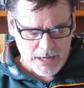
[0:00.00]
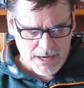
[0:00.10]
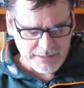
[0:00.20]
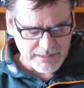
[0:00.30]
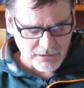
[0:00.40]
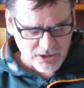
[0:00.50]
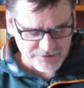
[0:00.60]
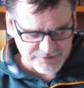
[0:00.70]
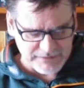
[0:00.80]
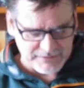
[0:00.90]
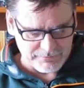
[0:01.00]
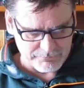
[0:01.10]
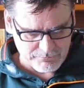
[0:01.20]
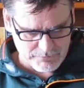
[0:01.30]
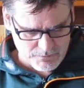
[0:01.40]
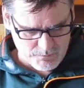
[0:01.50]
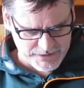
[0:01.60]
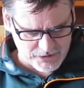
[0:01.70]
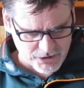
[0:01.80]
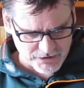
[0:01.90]
And then lastly, we
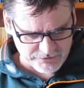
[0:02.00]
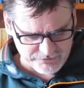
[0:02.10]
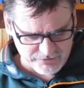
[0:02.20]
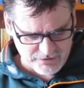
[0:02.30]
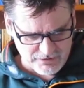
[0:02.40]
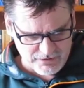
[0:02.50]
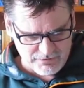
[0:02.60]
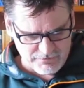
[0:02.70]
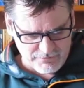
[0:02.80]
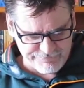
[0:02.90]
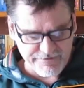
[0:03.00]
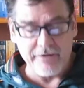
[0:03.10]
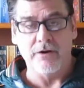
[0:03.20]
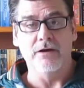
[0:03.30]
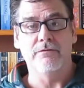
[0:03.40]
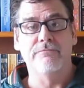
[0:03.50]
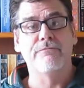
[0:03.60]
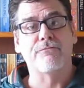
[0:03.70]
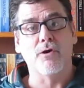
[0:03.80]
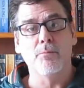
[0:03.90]
have got Farah
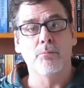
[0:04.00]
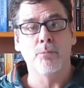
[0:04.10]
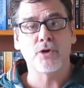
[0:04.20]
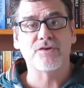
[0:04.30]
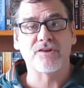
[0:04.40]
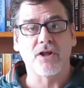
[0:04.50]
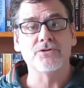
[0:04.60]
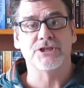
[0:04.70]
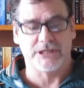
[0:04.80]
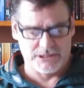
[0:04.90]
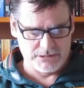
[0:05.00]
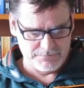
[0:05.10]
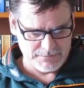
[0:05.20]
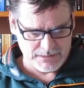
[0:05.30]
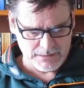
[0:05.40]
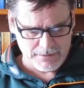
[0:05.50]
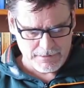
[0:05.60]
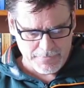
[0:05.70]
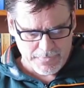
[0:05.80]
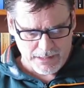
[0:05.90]
from Bookstalgic.
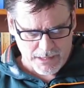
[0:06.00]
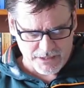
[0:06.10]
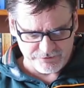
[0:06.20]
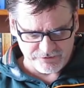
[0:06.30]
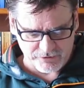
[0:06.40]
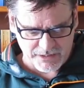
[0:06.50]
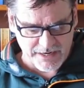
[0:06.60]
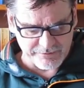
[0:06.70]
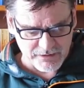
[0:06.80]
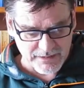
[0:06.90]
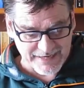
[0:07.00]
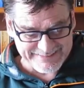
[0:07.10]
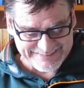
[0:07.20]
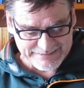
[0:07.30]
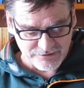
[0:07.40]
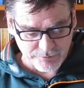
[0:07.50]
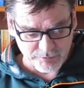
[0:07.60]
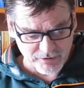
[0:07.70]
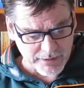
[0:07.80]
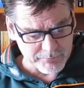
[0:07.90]
Uh, she's got 119
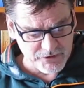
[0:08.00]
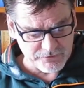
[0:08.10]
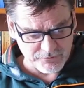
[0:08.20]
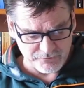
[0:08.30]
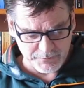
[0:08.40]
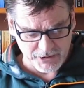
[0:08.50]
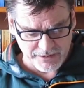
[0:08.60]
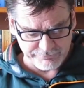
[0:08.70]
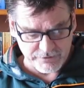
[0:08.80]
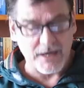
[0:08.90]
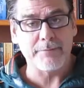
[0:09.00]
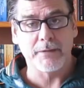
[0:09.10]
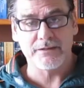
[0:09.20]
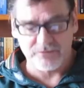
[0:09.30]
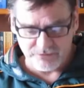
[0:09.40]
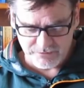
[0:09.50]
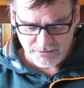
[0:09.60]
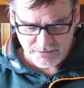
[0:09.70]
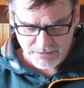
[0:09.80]
subscribers. She's been going for nine months.